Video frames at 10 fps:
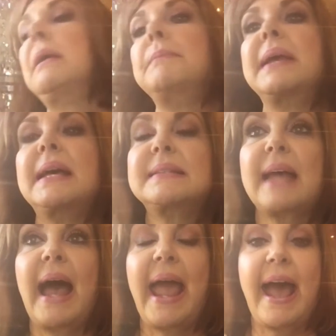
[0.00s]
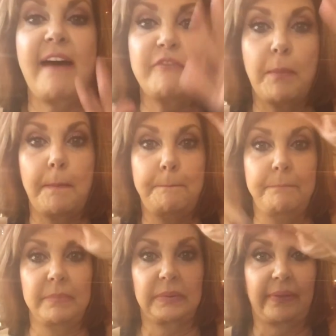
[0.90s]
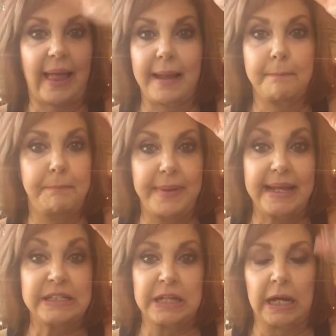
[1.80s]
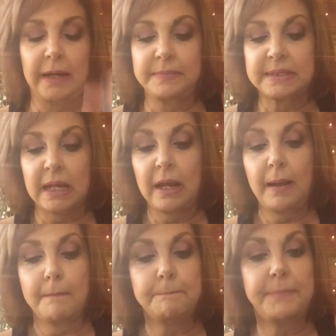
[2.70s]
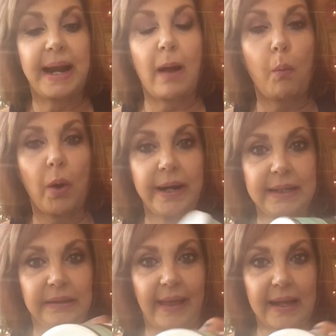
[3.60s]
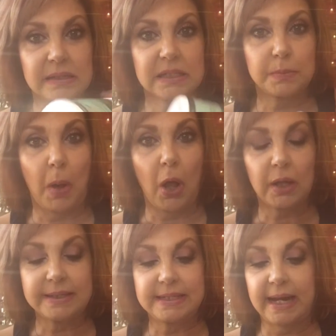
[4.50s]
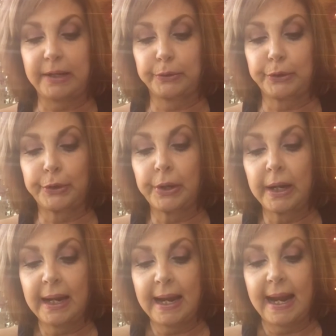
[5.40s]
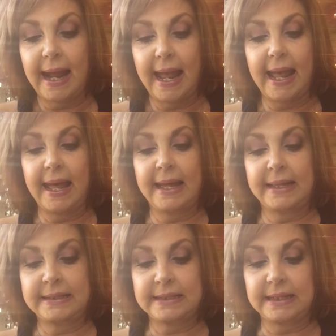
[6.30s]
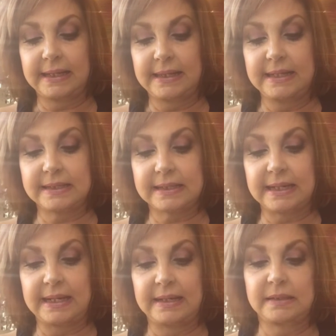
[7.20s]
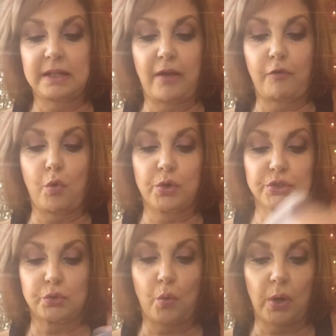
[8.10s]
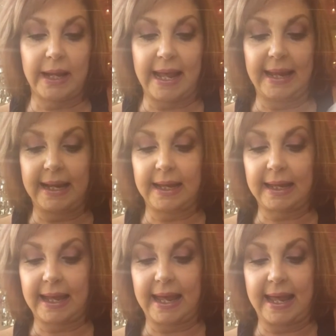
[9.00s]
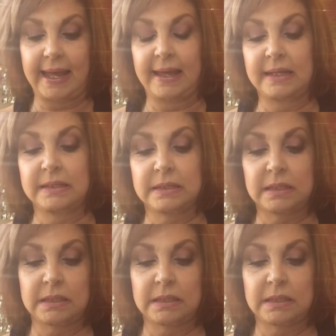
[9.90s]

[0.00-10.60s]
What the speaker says: because I have like big tubs, but I wanted like a small container. And this is, of course, organic, and